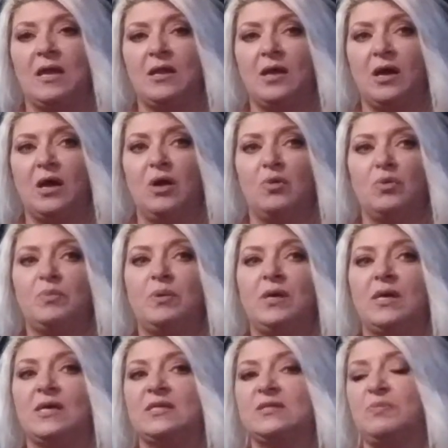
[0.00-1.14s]
and I will be
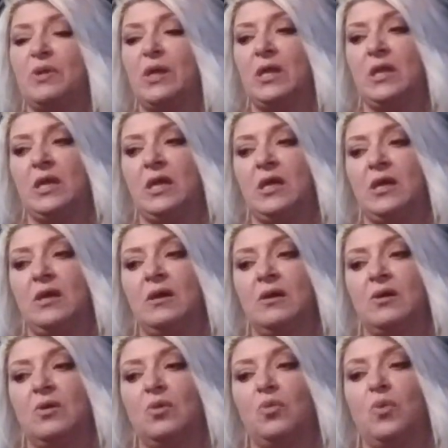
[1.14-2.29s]
explaining
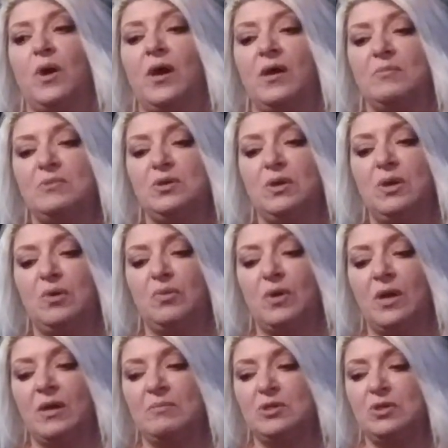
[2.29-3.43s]
why I'm doing
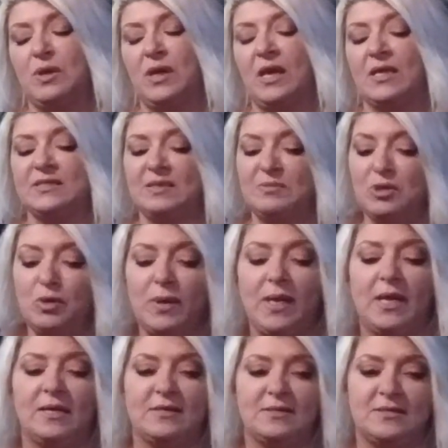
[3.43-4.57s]
what I'm doing as I'm
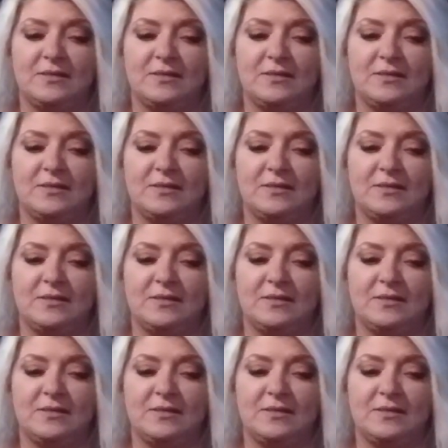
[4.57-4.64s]
doing it.